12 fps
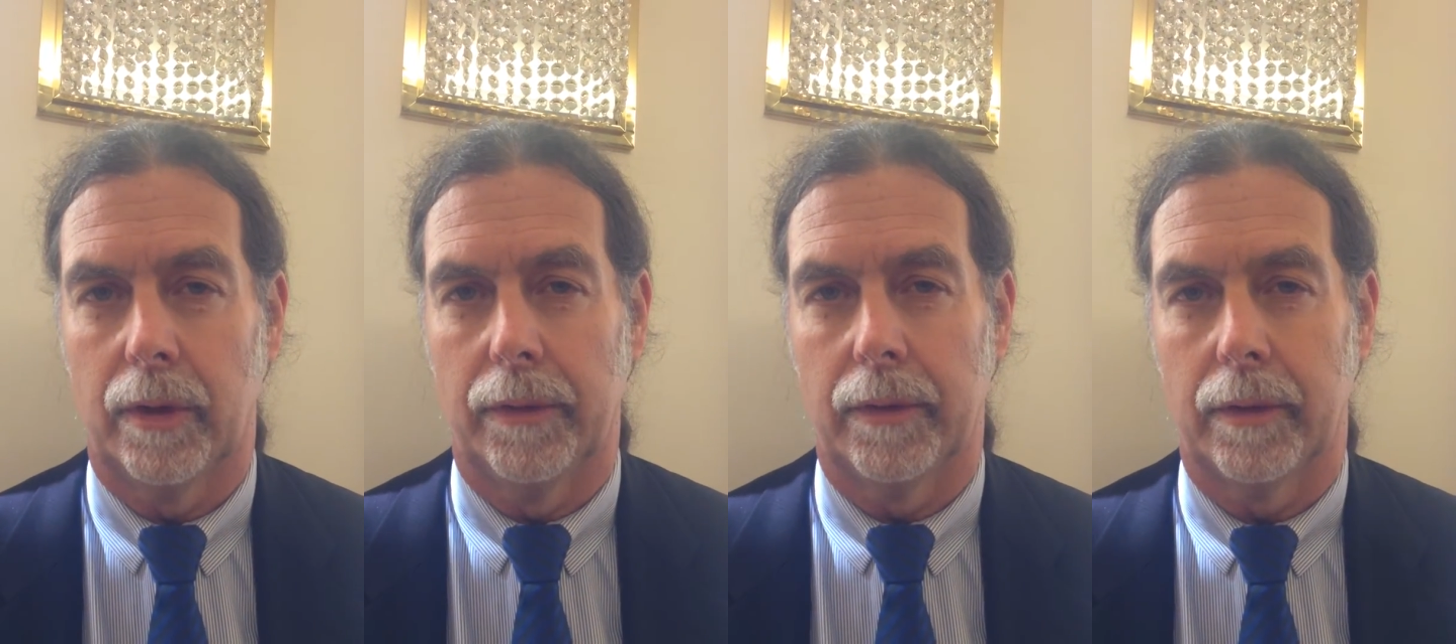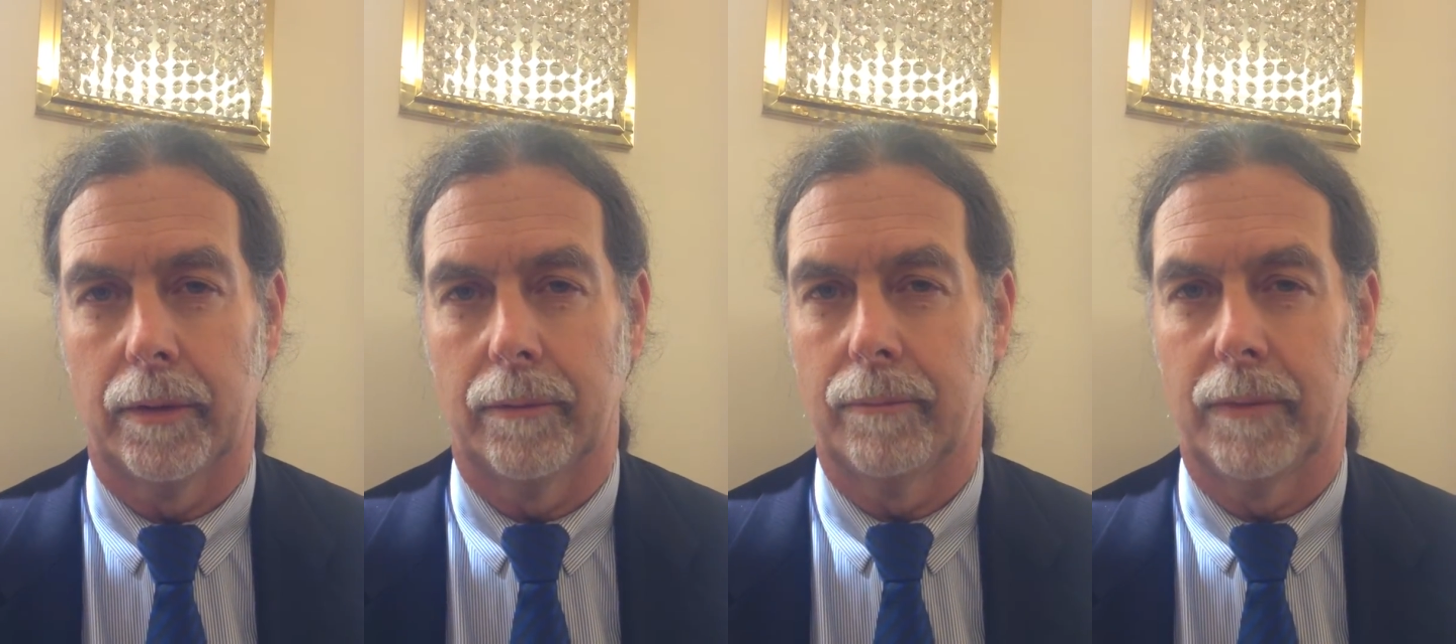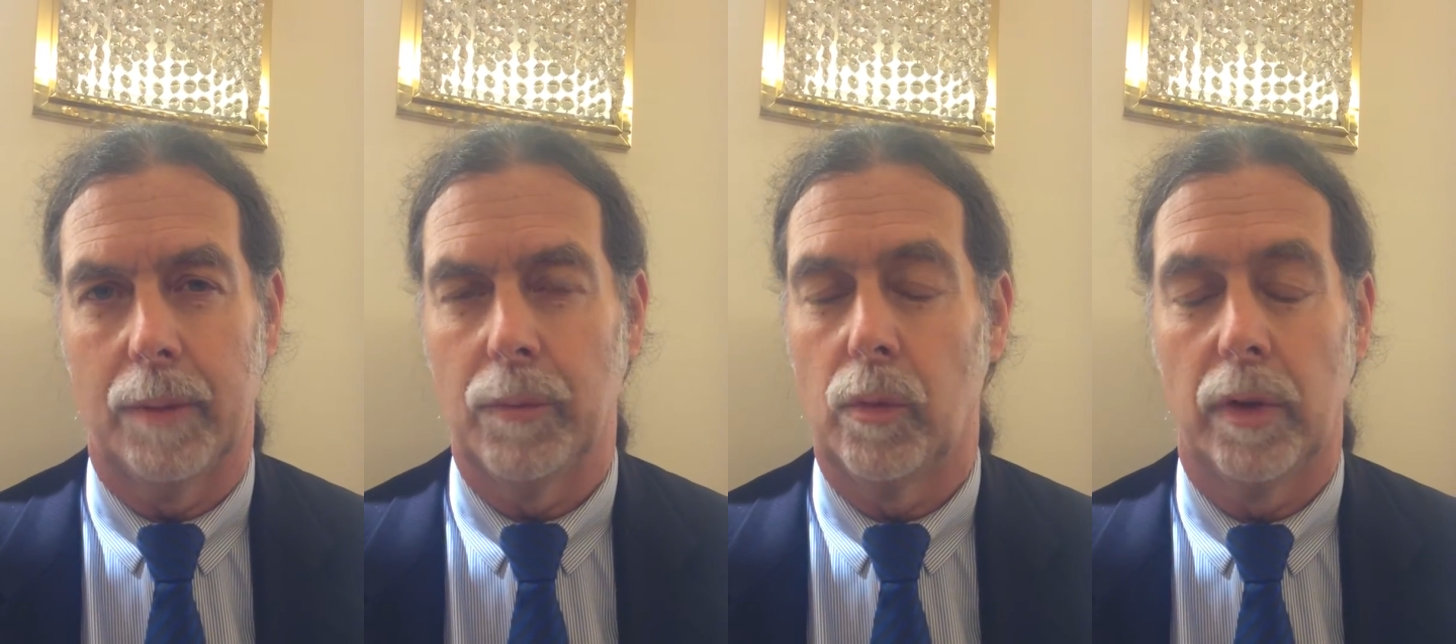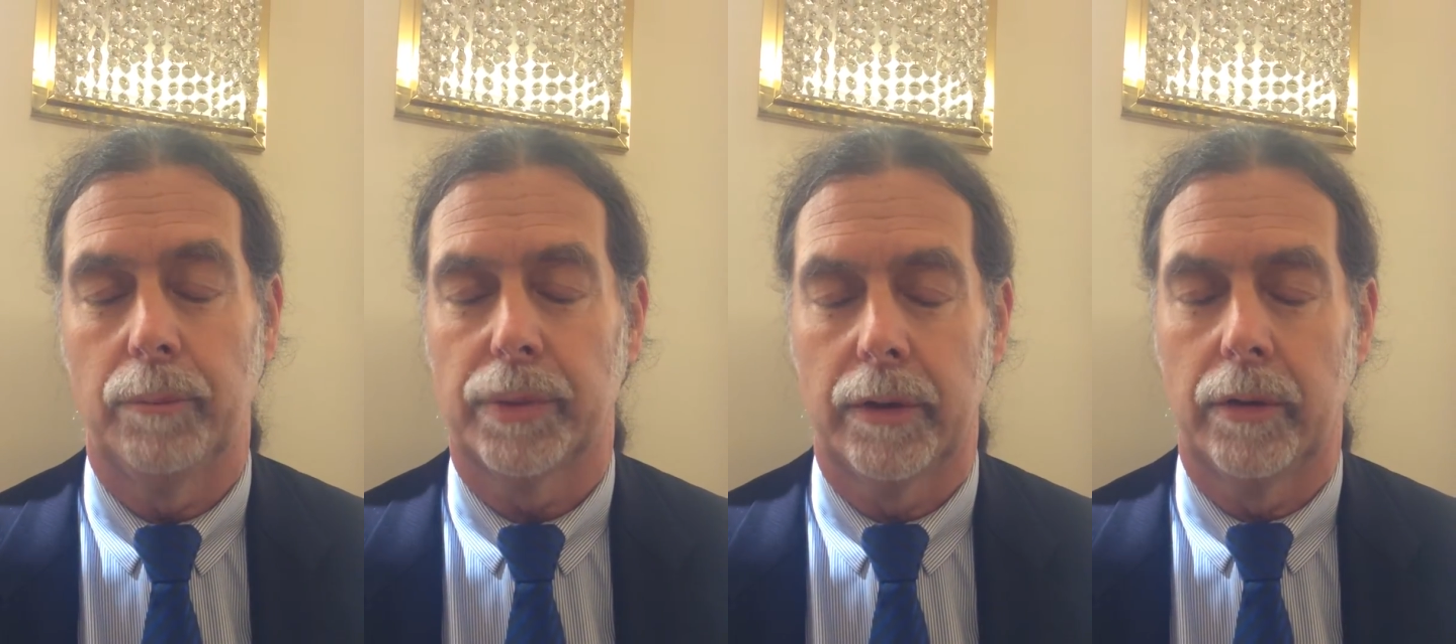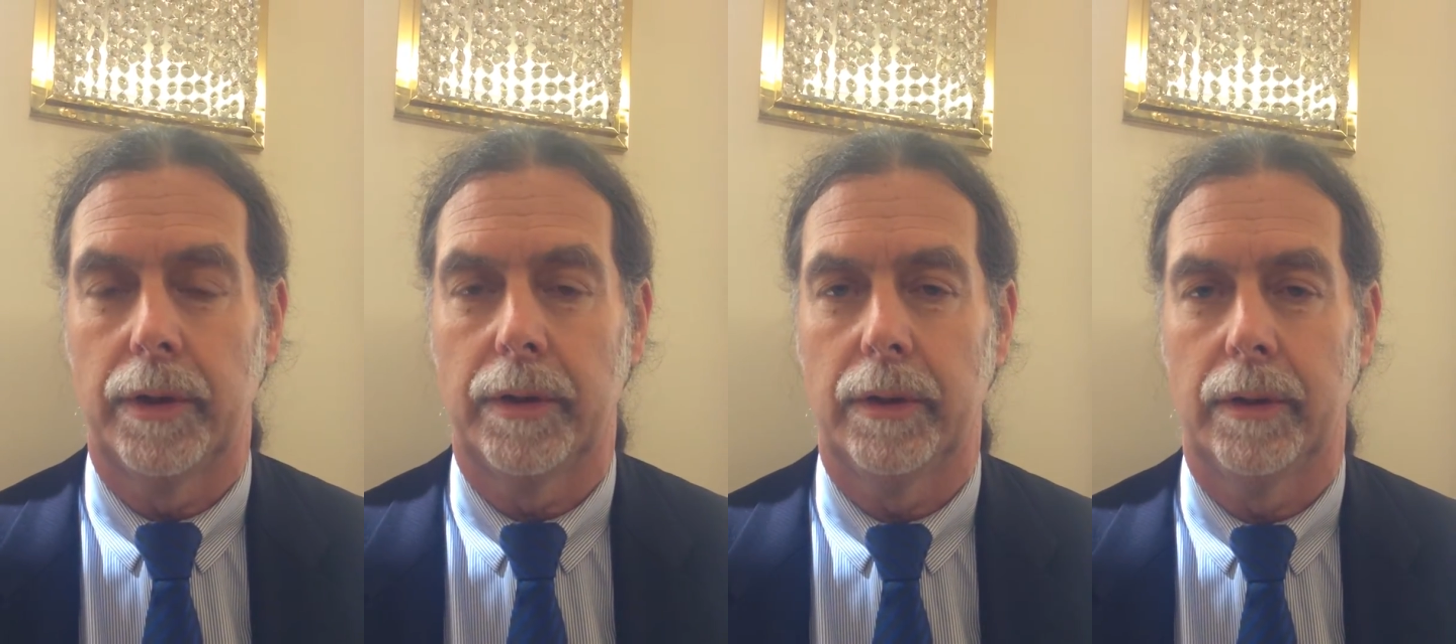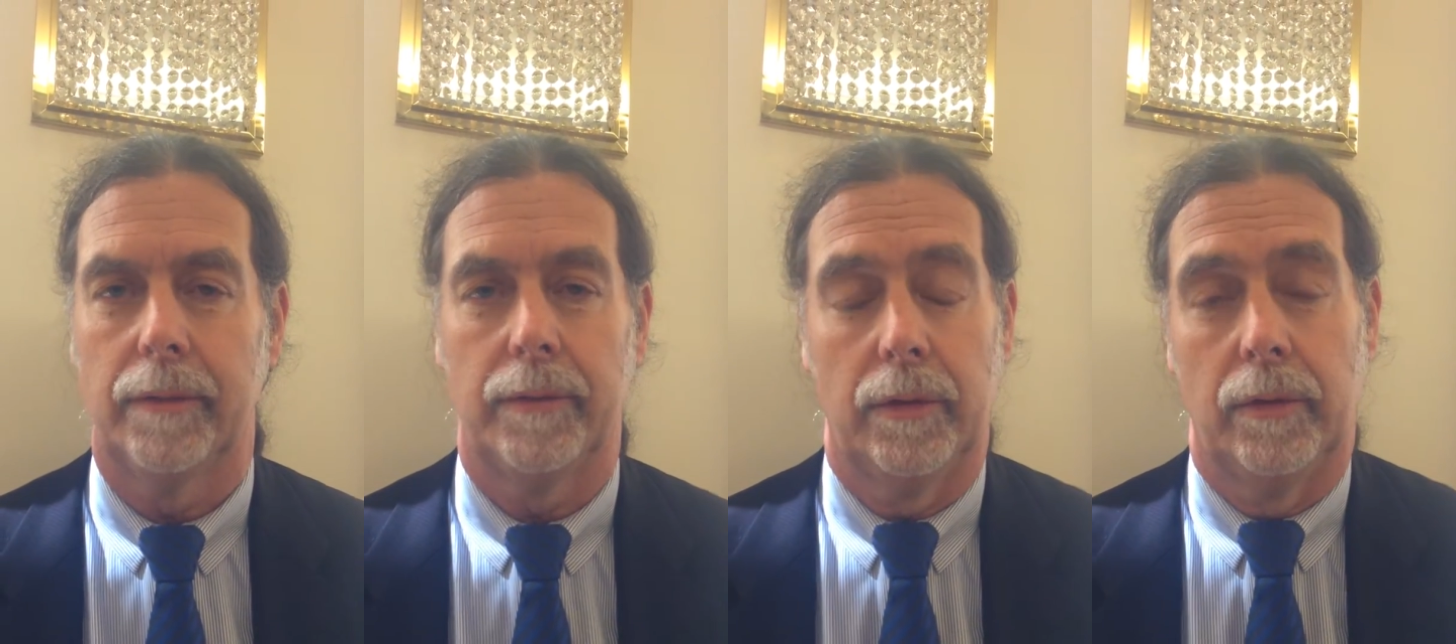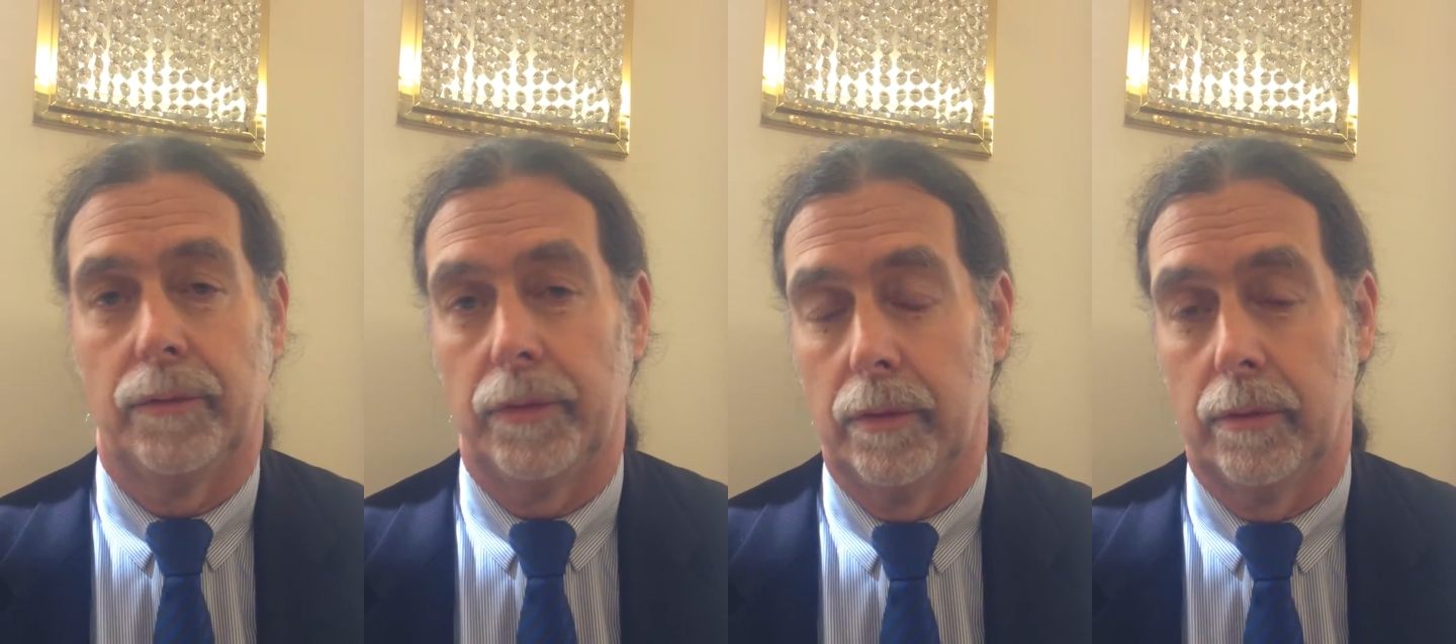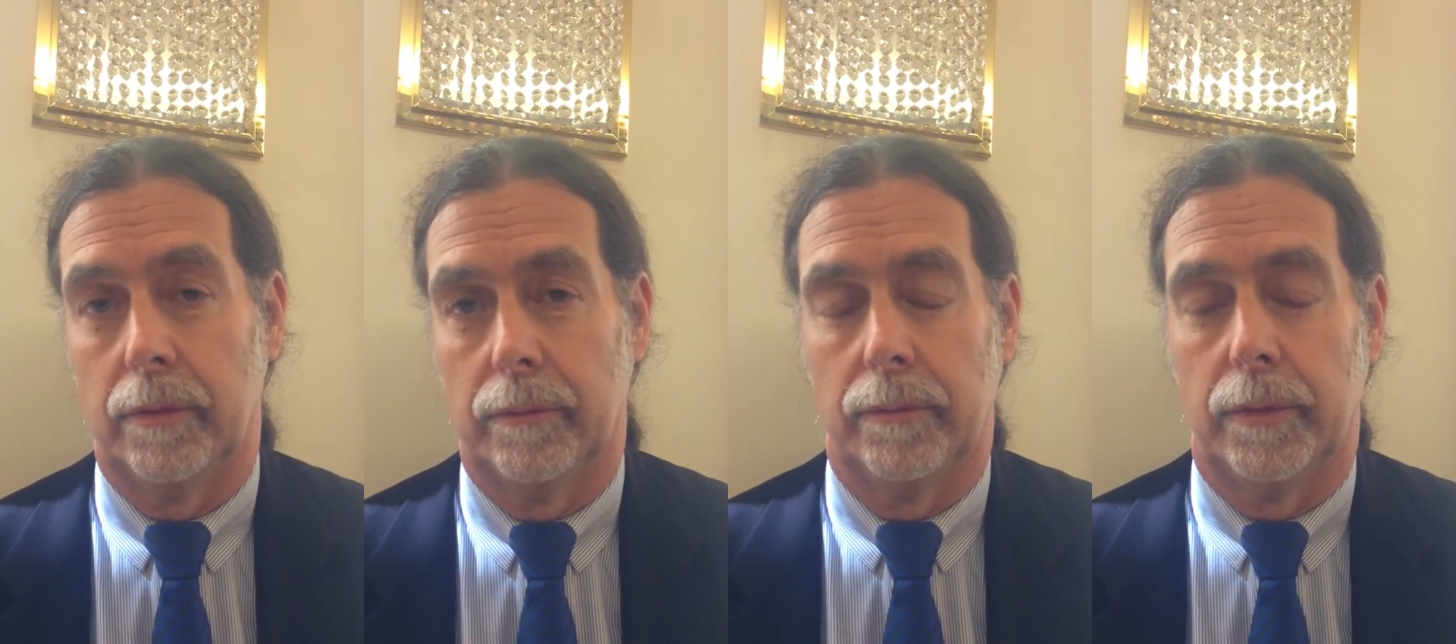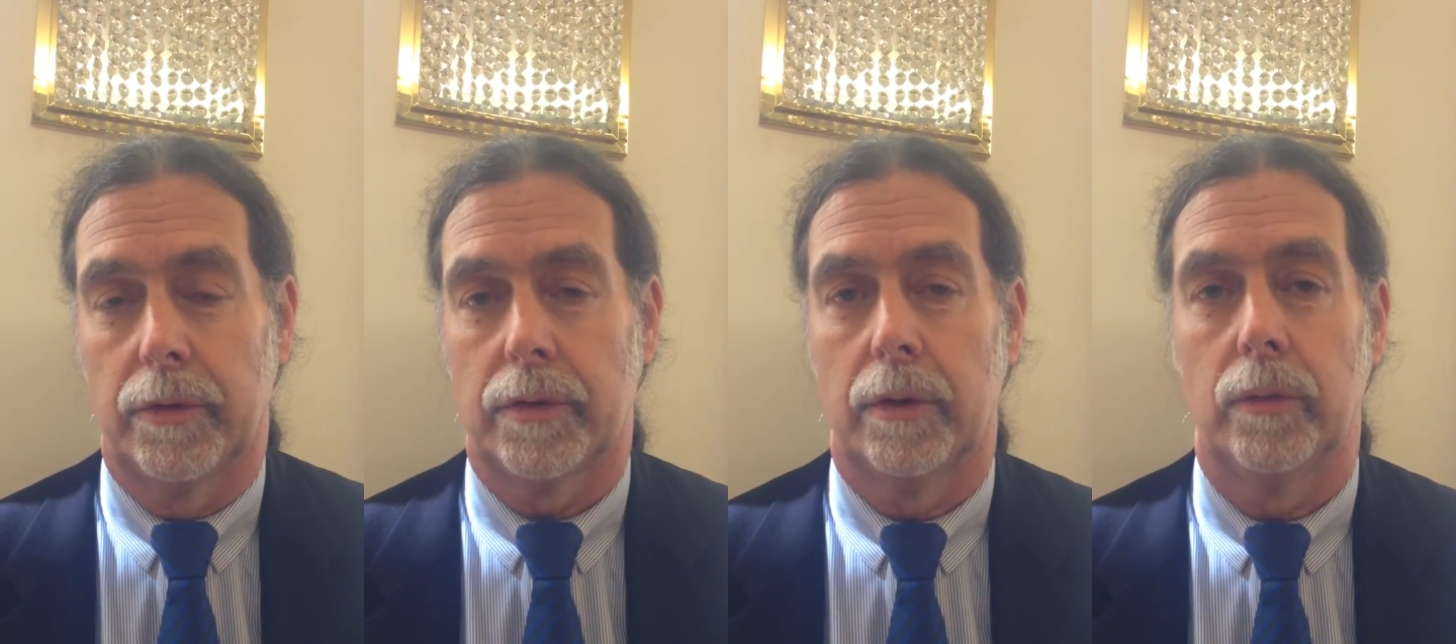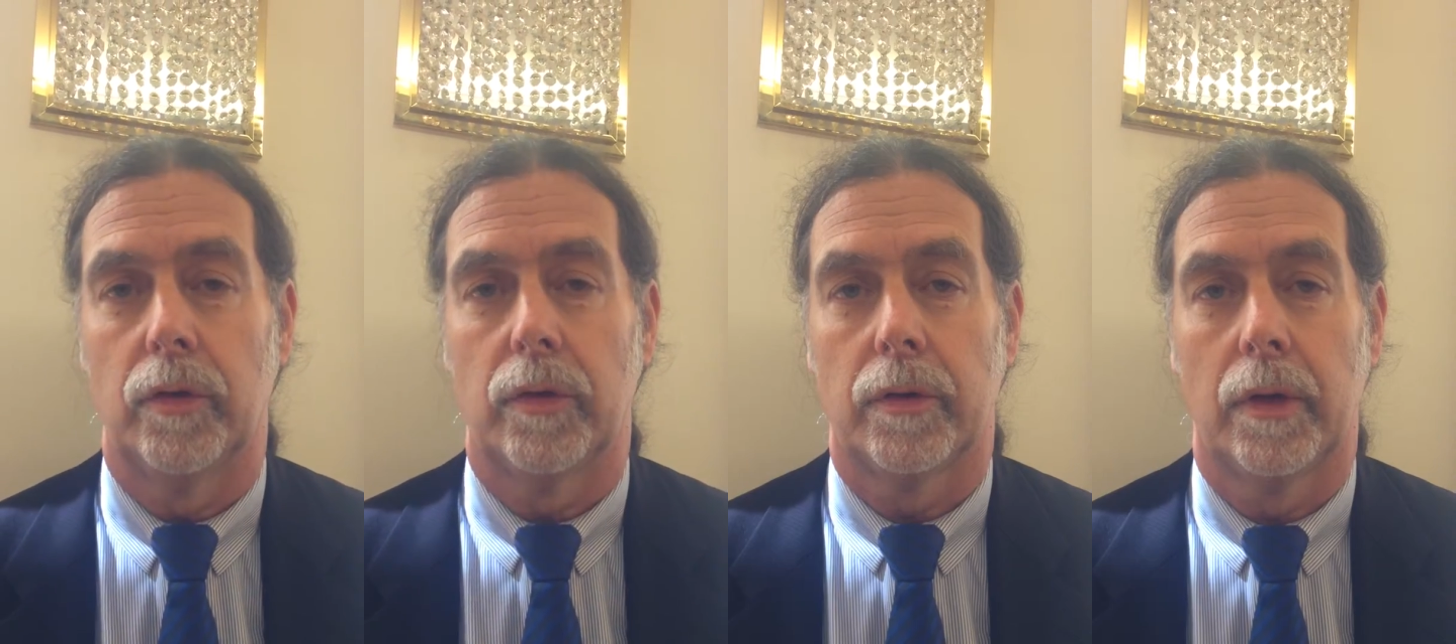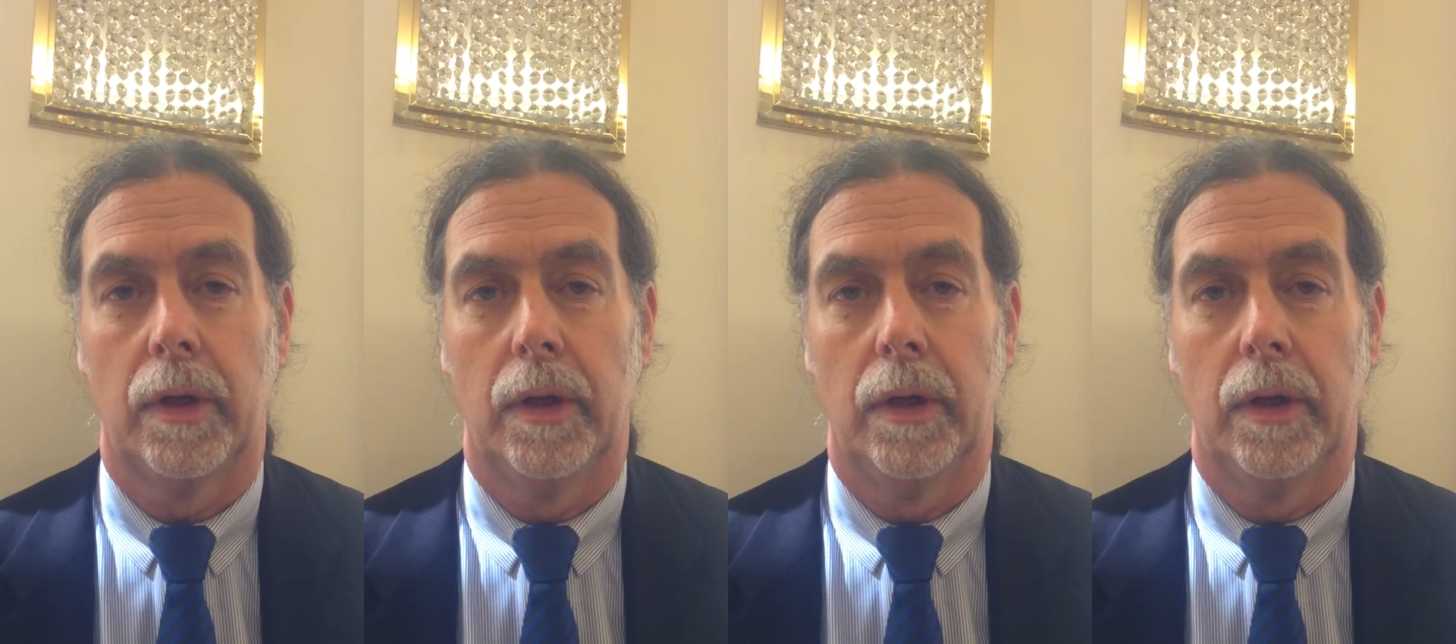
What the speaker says: on the number one priority. If you watch the news